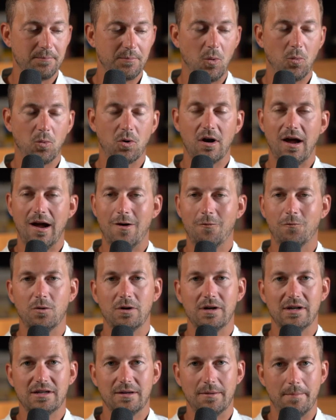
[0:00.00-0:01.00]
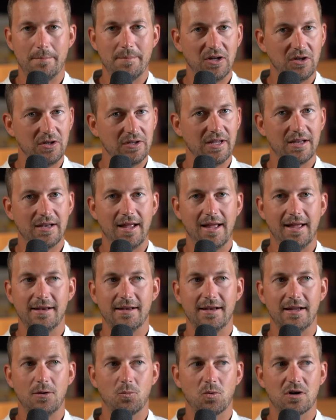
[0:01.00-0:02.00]
but we're offering $1 million,
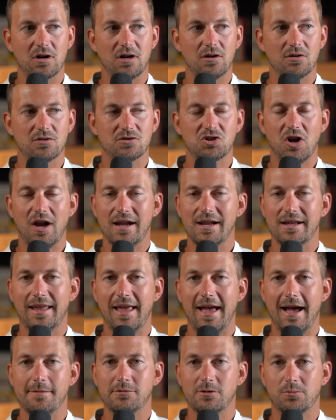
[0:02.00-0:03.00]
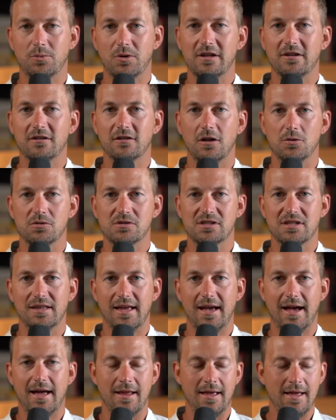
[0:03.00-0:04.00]
and we're going to try and cap it pretty close to
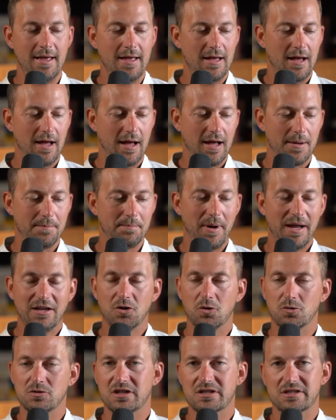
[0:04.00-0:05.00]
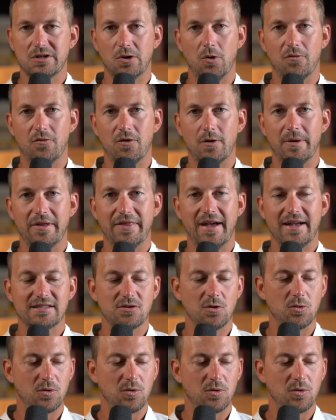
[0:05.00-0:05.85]
that. Might go just over, but that's